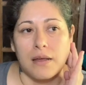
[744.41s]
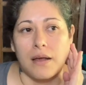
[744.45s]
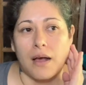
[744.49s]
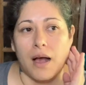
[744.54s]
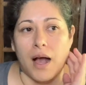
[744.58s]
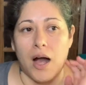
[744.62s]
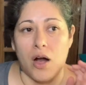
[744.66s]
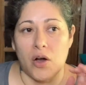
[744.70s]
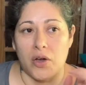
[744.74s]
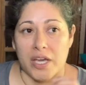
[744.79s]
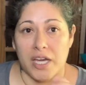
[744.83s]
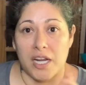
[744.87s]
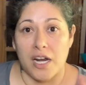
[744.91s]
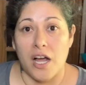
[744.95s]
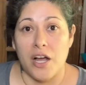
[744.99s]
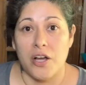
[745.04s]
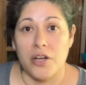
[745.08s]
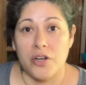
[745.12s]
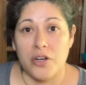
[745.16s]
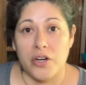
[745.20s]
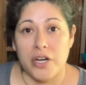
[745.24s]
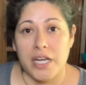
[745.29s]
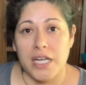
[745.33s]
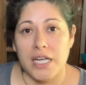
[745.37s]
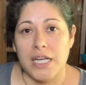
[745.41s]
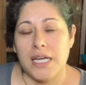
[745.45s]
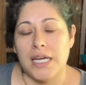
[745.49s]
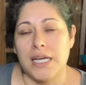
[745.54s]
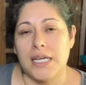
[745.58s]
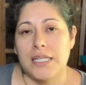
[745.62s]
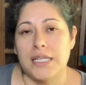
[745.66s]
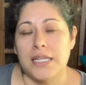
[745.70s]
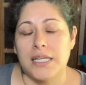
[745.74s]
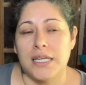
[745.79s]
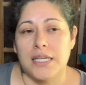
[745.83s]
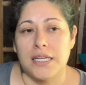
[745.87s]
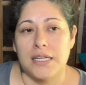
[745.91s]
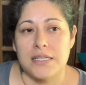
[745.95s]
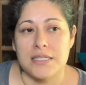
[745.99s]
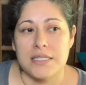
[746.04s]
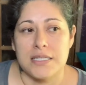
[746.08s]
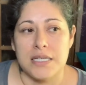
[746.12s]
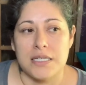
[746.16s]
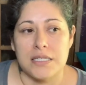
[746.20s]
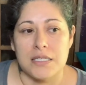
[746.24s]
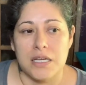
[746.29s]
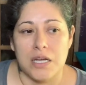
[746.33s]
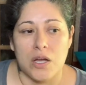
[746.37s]
I'll get hungry, and then it's
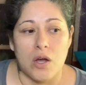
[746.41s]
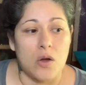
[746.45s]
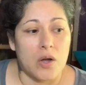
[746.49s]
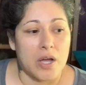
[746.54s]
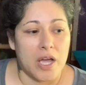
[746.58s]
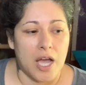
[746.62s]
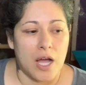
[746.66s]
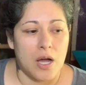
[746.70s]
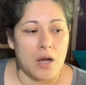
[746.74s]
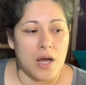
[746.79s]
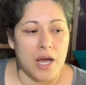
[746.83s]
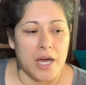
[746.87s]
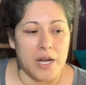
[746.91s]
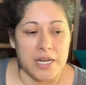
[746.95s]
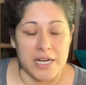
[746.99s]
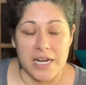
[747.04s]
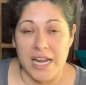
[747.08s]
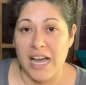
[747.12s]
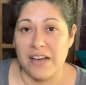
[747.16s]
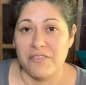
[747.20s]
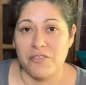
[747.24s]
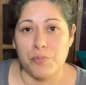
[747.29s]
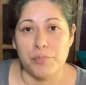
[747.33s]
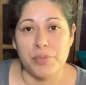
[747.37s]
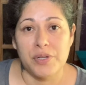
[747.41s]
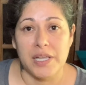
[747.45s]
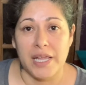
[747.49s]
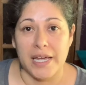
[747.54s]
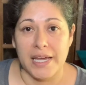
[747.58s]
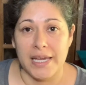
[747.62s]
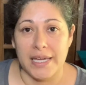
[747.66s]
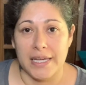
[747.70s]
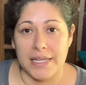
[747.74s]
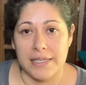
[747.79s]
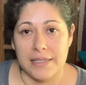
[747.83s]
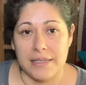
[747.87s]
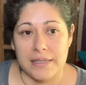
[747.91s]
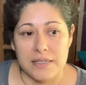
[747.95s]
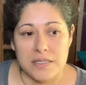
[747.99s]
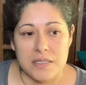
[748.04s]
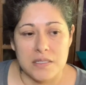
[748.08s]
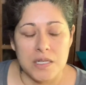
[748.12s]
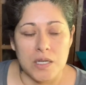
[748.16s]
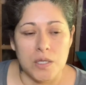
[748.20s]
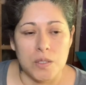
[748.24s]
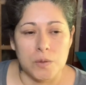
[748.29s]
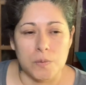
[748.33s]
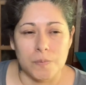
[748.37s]
just like, okay, I didn't have a plan.
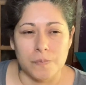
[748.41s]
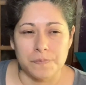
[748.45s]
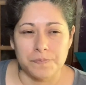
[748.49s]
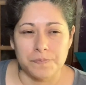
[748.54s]
So